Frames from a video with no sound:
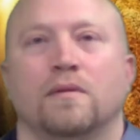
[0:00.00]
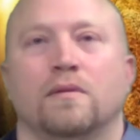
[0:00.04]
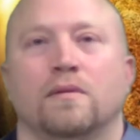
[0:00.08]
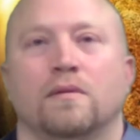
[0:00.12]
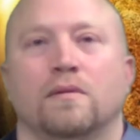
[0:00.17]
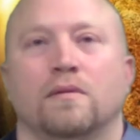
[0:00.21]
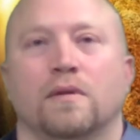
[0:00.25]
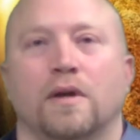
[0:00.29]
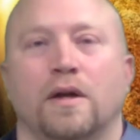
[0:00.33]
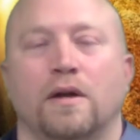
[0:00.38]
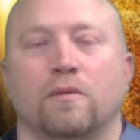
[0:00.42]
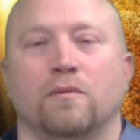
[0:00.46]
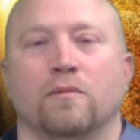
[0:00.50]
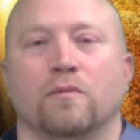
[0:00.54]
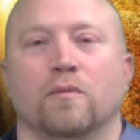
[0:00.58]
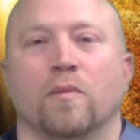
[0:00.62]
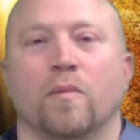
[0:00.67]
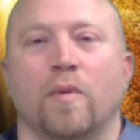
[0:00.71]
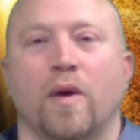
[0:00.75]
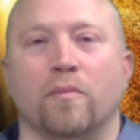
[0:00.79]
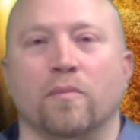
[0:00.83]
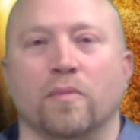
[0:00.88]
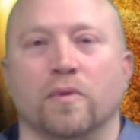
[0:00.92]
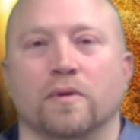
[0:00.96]
I don't
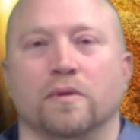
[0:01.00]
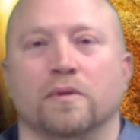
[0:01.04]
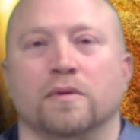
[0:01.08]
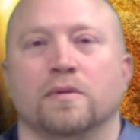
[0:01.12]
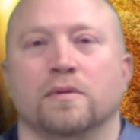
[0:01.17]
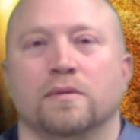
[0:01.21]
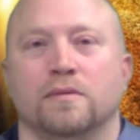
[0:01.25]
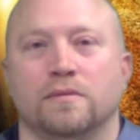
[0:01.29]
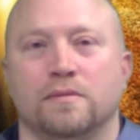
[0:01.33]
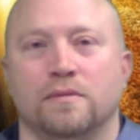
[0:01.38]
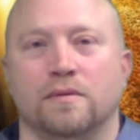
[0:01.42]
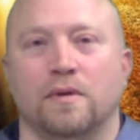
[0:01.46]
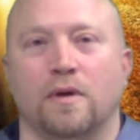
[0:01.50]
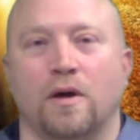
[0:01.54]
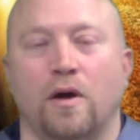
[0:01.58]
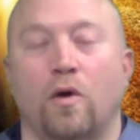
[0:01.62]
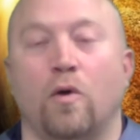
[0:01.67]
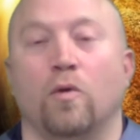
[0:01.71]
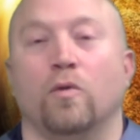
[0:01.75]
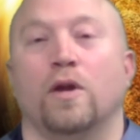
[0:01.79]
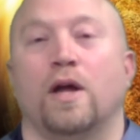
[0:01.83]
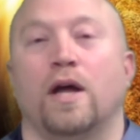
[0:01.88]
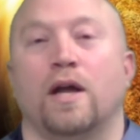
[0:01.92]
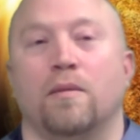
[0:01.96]
remember a
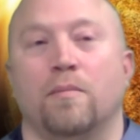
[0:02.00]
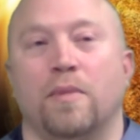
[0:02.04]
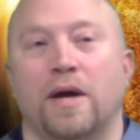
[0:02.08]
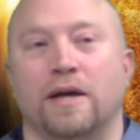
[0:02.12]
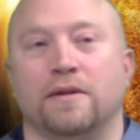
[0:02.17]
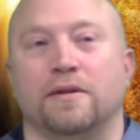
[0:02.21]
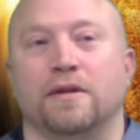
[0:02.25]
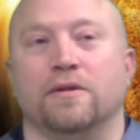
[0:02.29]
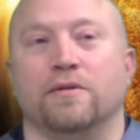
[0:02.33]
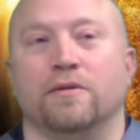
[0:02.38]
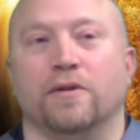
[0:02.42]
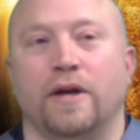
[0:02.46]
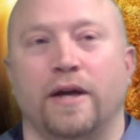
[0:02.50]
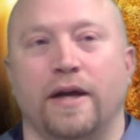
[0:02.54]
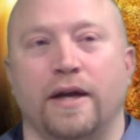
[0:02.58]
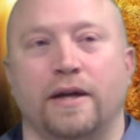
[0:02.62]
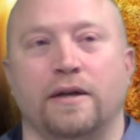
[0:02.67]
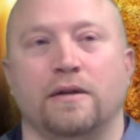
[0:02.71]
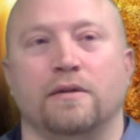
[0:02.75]
whole lot about the wreck.